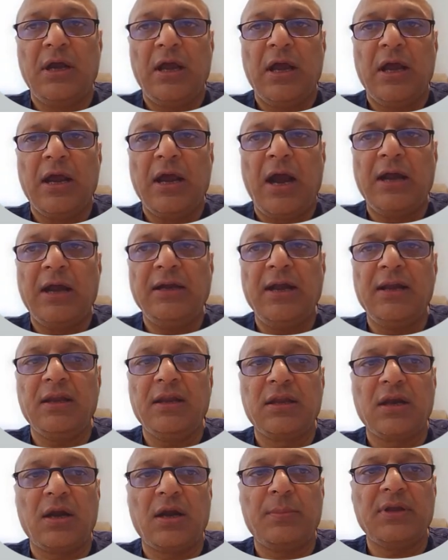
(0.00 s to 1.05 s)
Guidelines
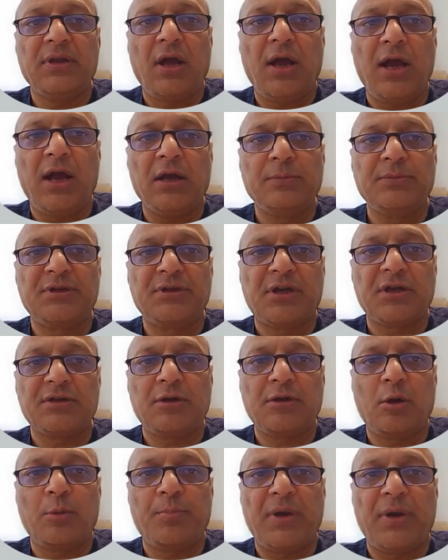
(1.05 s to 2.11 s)
recommend the administration
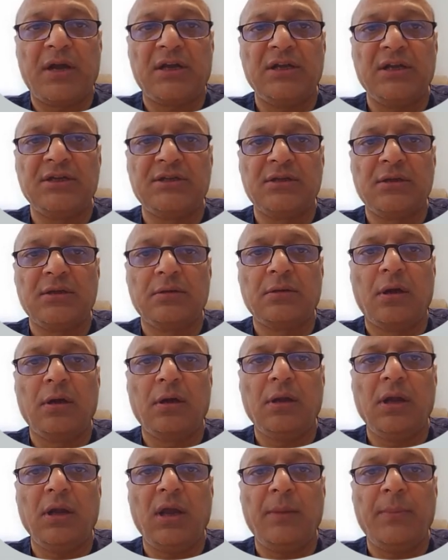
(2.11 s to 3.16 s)
of at least
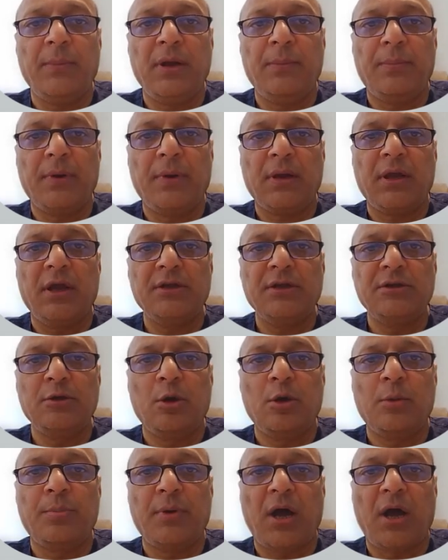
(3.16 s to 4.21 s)
30 ml per kg
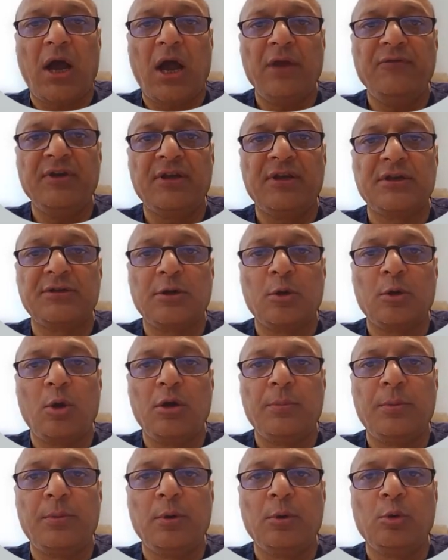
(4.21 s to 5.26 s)
of IV
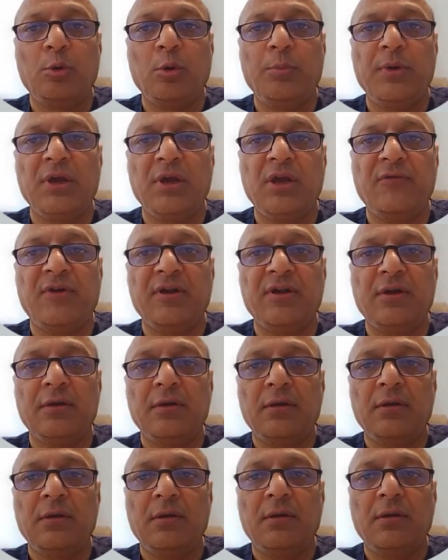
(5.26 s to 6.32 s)
crystalloid fluid to be given
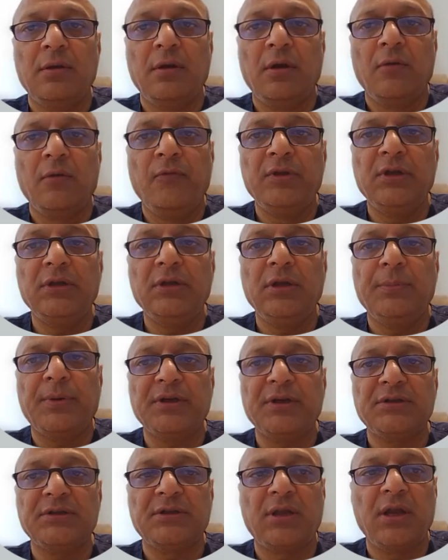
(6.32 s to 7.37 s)
within the
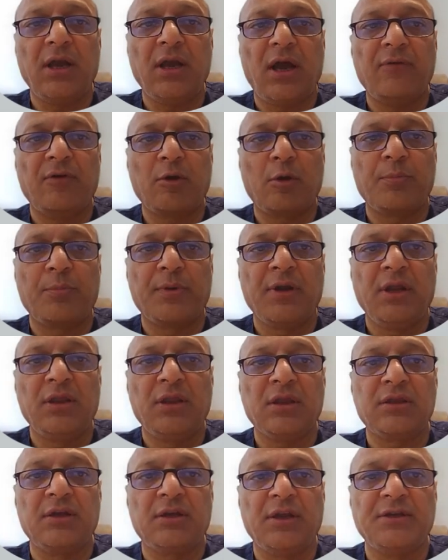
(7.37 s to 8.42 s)
first 3 hours of
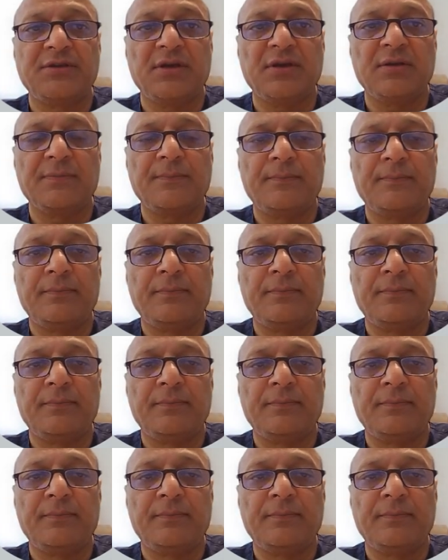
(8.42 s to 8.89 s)
resuscitation